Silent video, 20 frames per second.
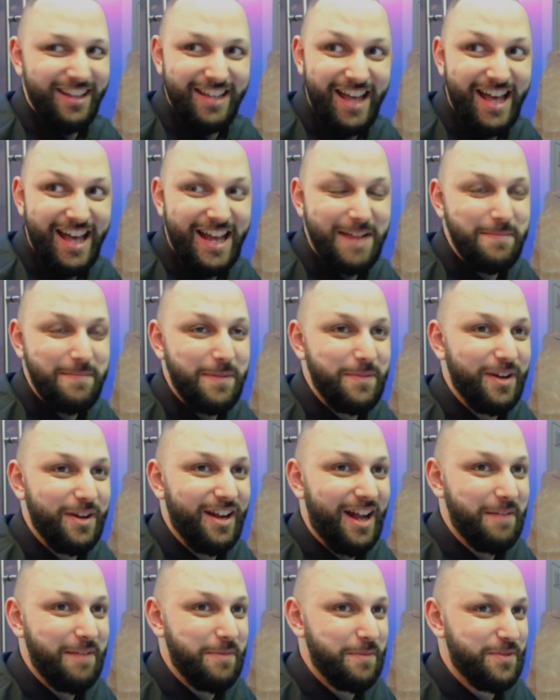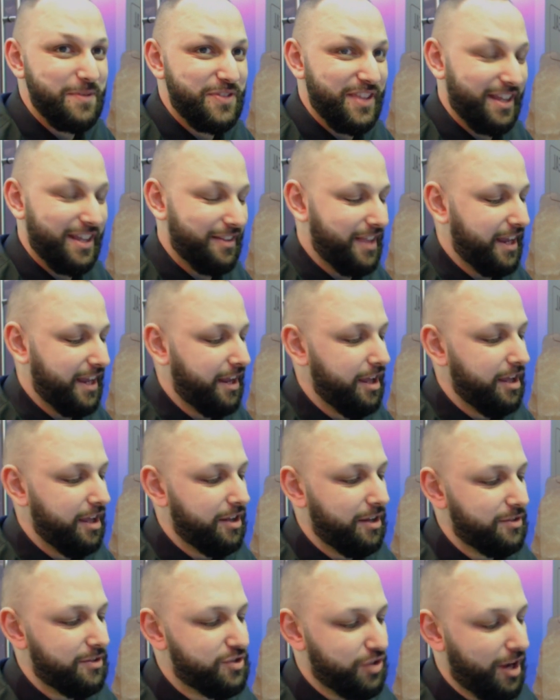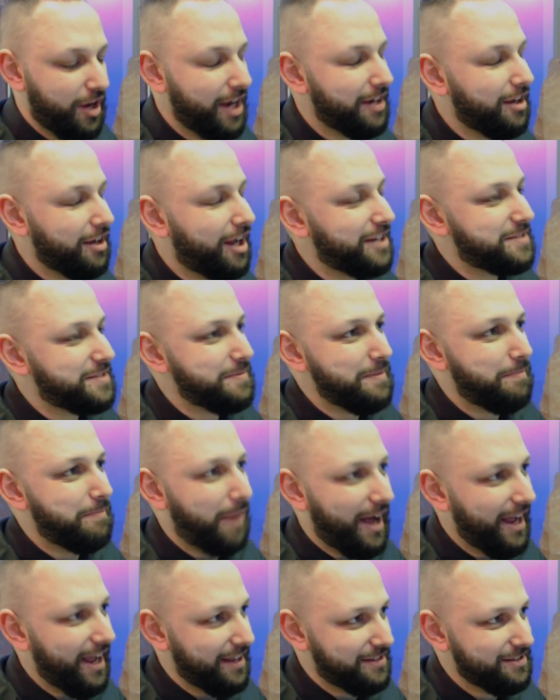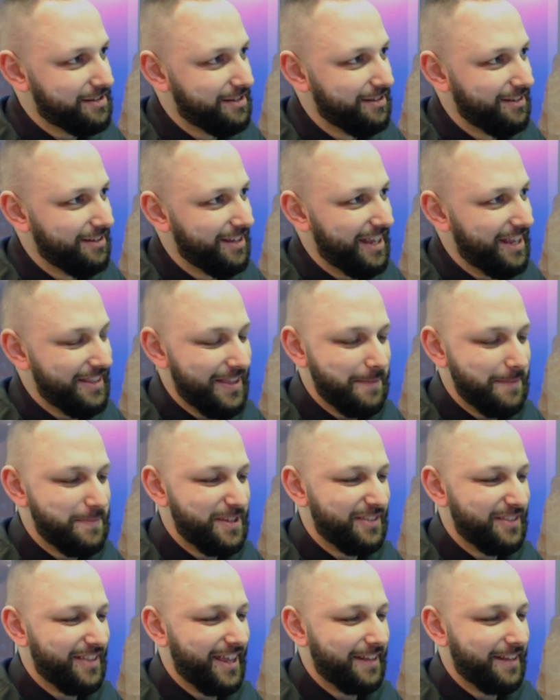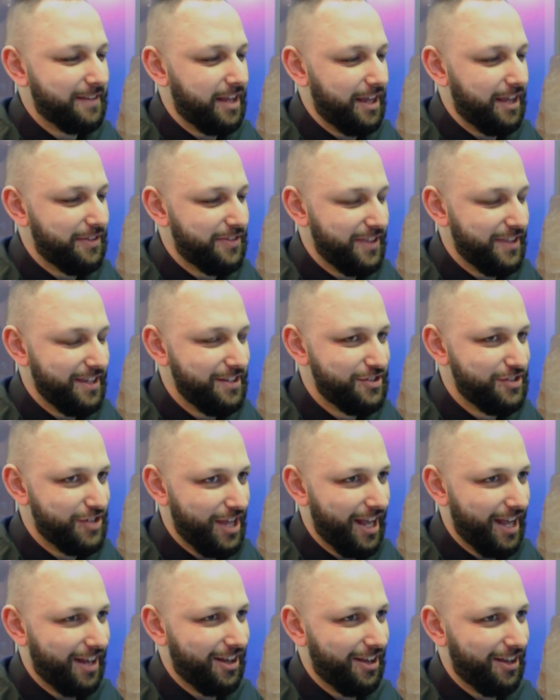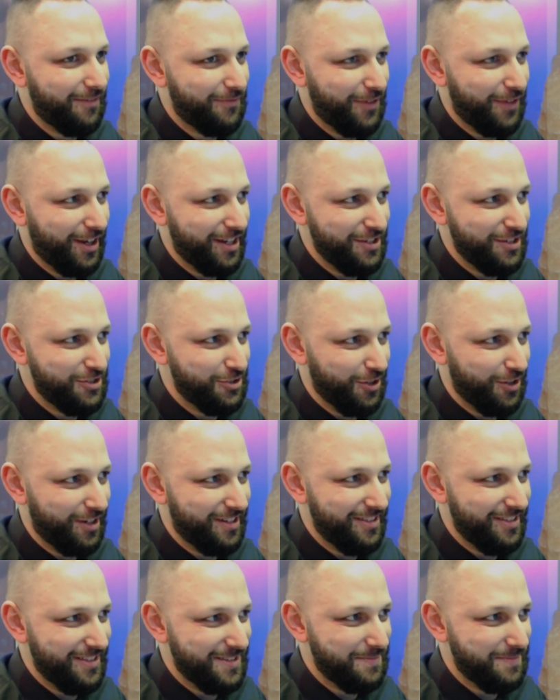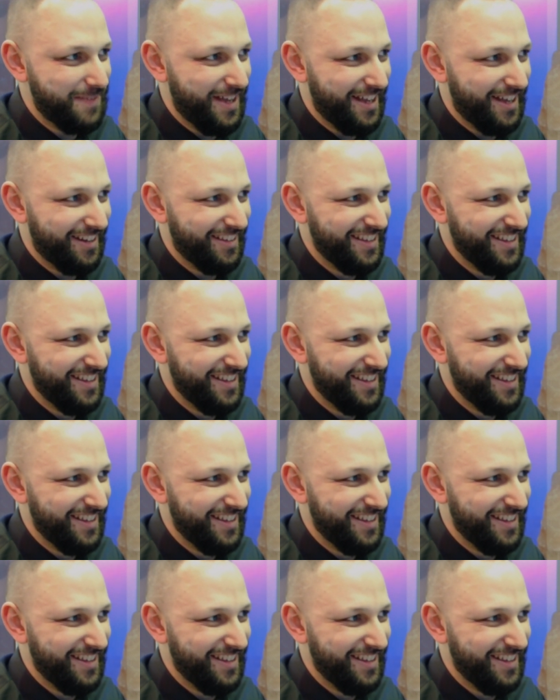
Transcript: Yeah, and I remember thinking like trying not to be biased, and then being like, I think Jack got fucking jerked in this battle.